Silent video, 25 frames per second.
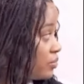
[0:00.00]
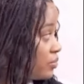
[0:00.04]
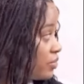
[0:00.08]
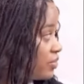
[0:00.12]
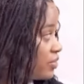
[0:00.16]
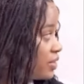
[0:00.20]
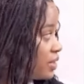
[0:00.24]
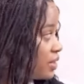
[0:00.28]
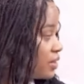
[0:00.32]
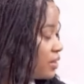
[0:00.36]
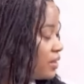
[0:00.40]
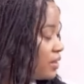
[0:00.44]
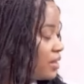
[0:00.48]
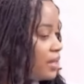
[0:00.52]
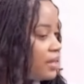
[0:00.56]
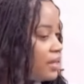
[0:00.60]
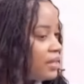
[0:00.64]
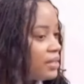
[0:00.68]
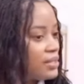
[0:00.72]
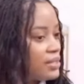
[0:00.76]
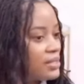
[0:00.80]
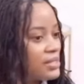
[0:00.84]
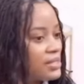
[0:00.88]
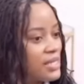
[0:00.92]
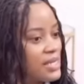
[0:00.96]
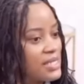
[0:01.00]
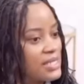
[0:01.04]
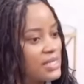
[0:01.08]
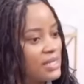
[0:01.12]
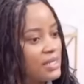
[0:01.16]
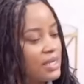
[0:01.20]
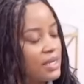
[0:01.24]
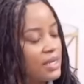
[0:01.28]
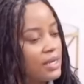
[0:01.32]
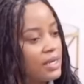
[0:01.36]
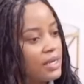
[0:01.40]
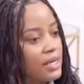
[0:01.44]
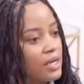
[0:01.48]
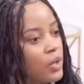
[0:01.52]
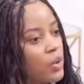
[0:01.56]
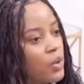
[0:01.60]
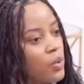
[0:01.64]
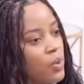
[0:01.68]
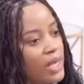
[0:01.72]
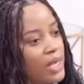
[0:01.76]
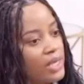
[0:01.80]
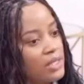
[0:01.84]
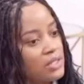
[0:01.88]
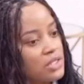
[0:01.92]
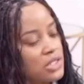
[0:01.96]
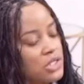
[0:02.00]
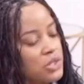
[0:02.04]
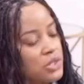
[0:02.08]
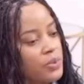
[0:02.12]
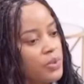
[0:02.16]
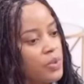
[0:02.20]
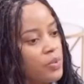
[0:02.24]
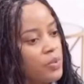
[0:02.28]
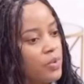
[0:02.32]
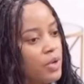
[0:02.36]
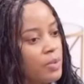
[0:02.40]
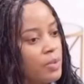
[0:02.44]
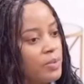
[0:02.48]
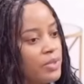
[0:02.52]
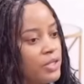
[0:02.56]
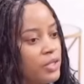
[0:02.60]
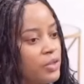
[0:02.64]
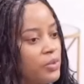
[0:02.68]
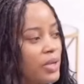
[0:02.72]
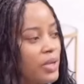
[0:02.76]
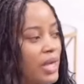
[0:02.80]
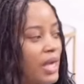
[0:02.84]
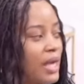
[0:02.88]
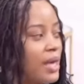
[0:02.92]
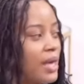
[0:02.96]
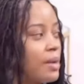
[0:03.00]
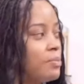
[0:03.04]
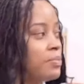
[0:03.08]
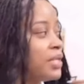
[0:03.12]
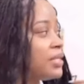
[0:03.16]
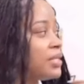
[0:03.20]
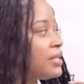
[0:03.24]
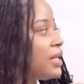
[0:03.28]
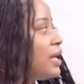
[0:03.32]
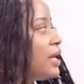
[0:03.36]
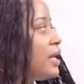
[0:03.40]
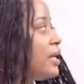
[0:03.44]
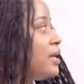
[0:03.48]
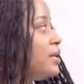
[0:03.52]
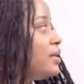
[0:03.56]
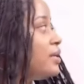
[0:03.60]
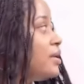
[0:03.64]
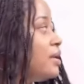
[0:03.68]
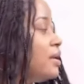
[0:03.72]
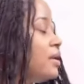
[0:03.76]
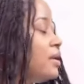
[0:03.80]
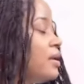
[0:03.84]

We have a hard time with that in our community.